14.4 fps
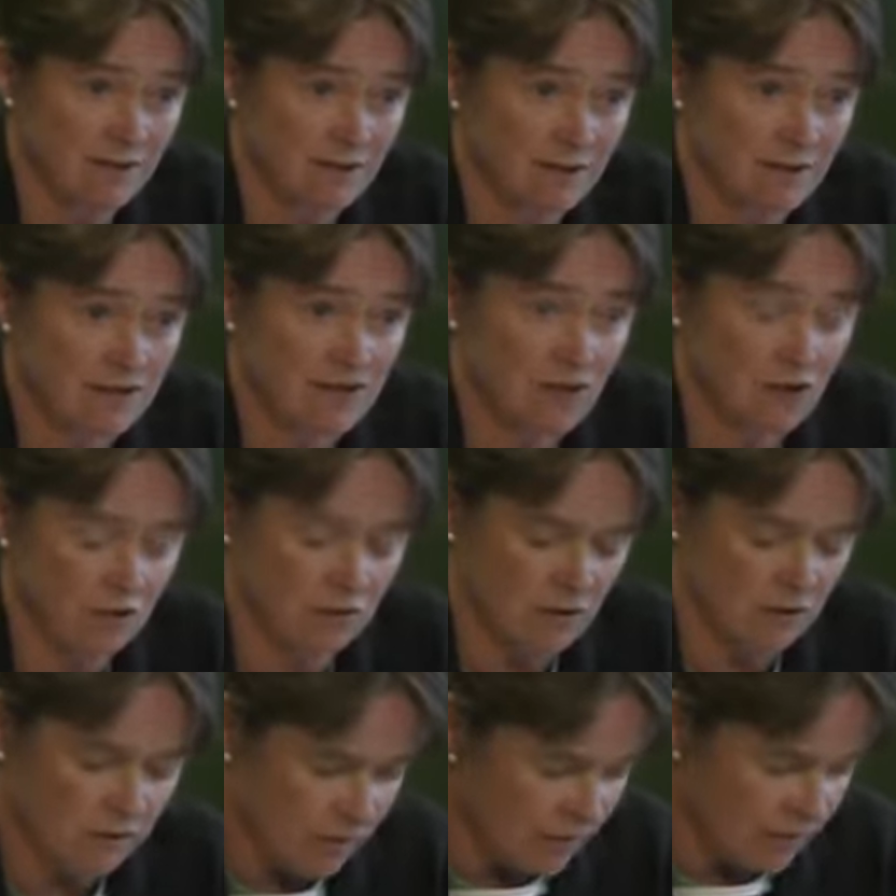And so,
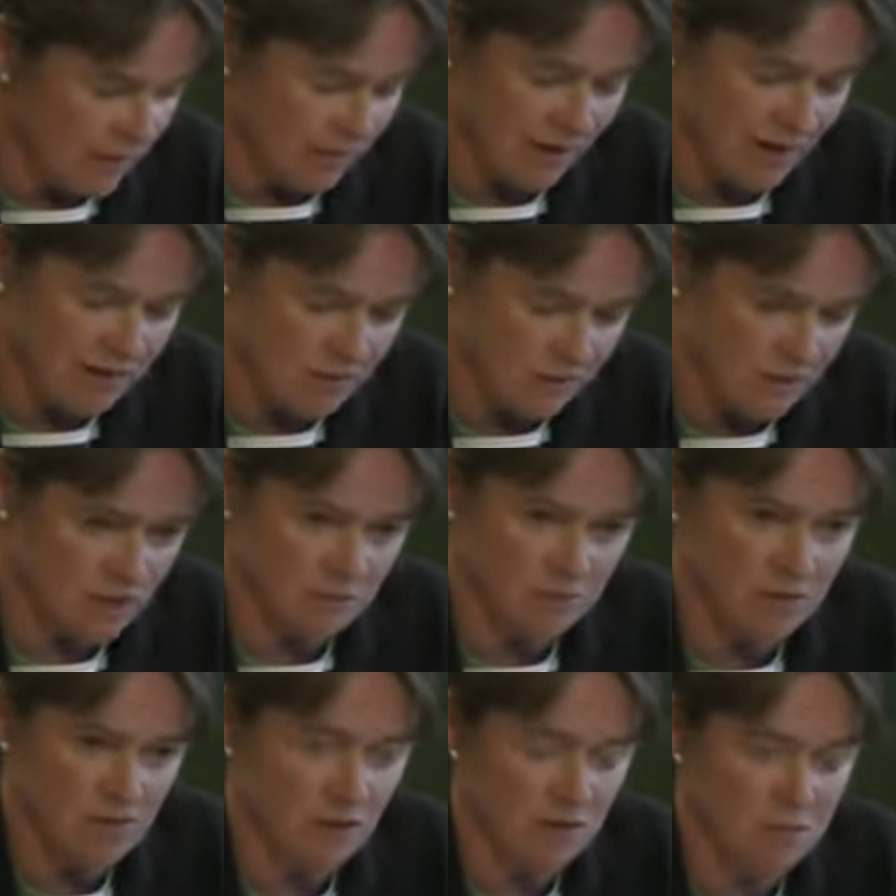if I, again, give you some
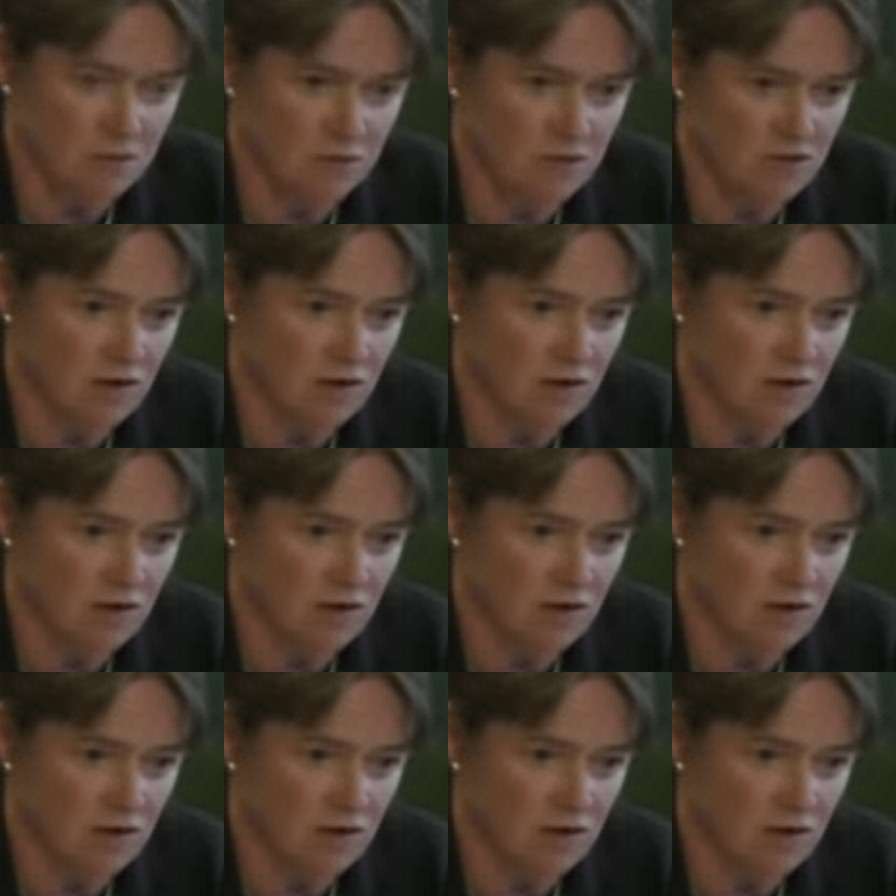examples,